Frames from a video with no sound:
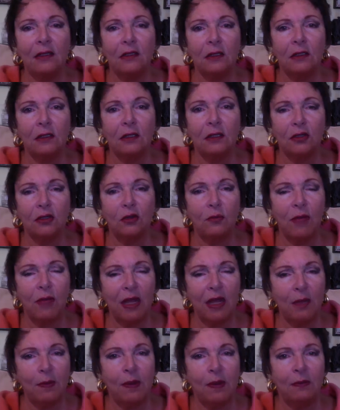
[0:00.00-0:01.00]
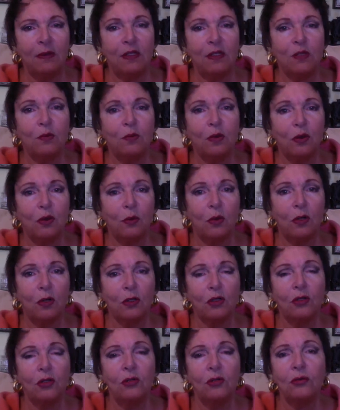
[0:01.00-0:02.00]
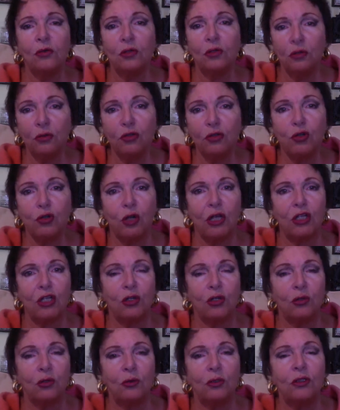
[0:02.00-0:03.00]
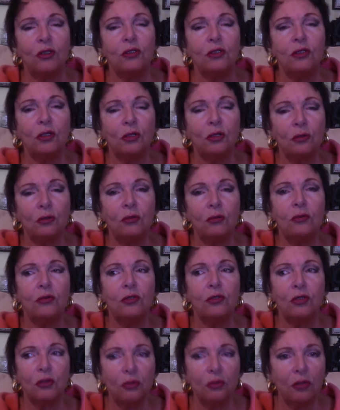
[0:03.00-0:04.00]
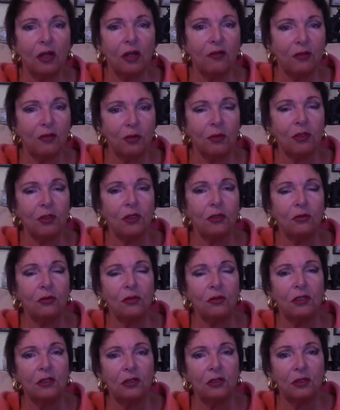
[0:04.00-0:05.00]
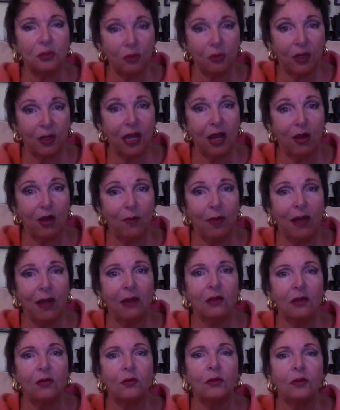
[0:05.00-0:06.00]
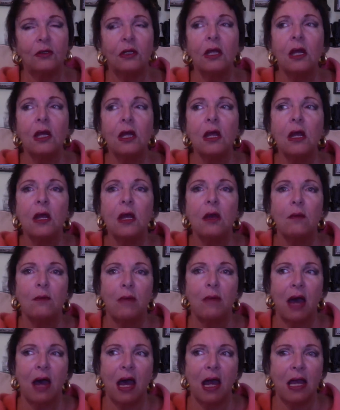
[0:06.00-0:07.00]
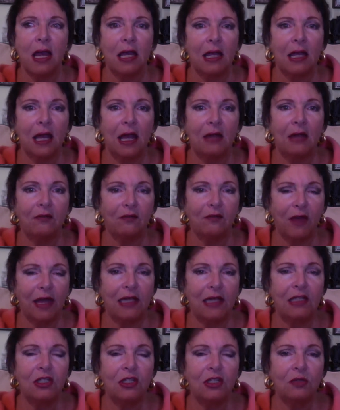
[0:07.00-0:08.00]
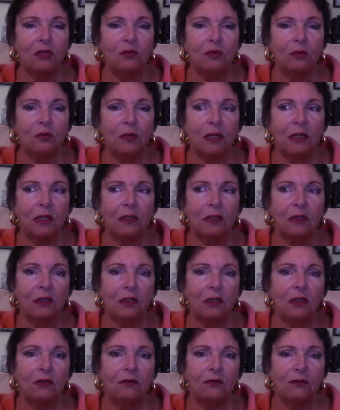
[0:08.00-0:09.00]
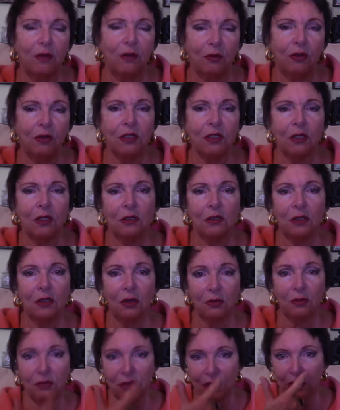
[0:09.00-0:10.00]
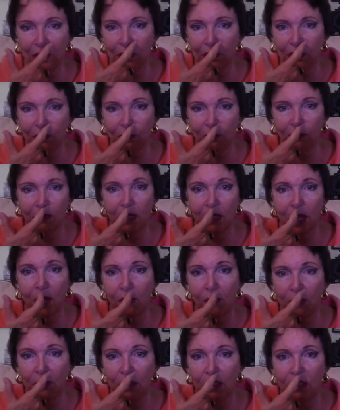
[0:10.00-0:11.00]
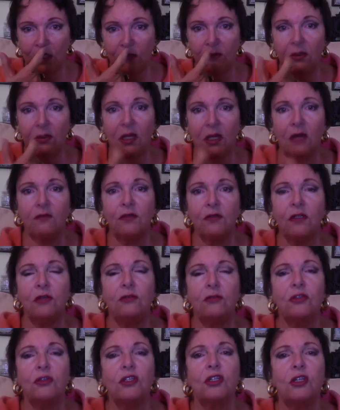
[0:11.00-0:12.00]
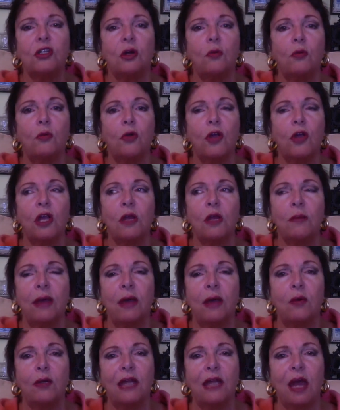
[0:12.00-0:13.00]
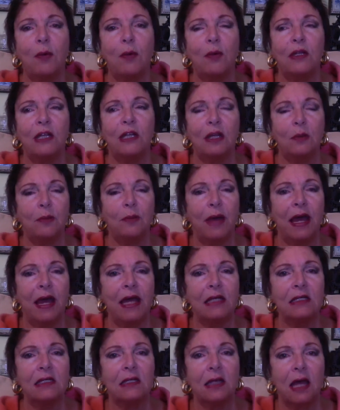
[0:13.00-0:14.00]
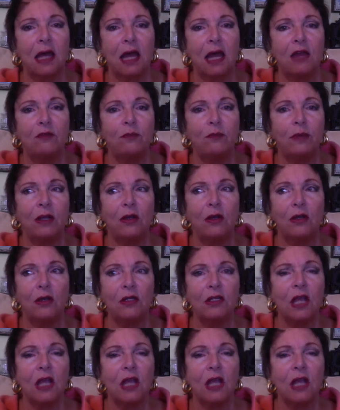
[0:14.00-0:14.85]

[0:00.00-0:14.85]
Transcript: that there are many people in the spirit world who do treasure you and who do love you and who do care about you. And my advice to you would be that you focus on those that you know and that you love, and you stop worrying about what happened in a past life, because